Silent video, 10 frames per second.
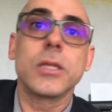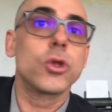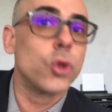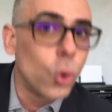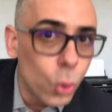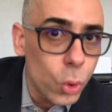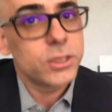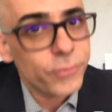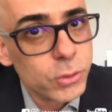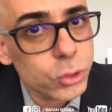itching,
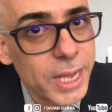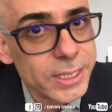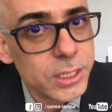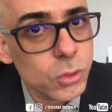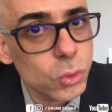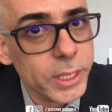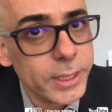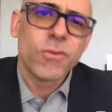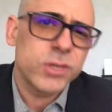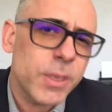pain, difficulty
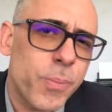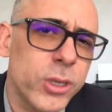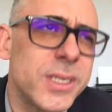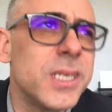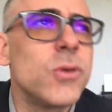swallowing.